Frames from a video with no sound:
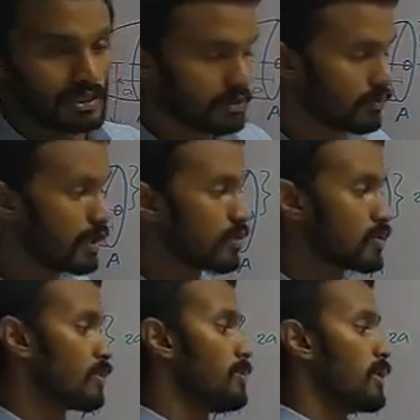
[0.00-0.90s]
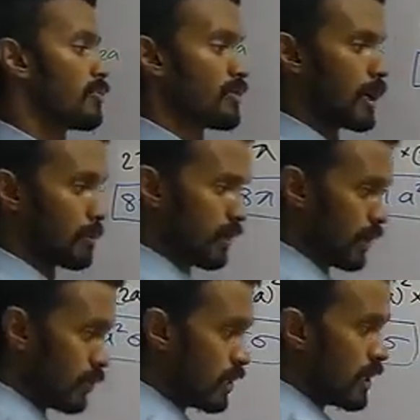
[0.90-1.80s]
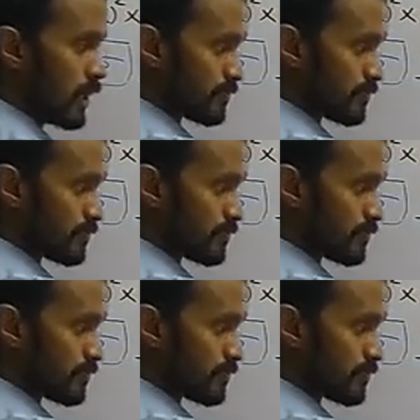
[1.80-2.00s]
is equal to the moment of W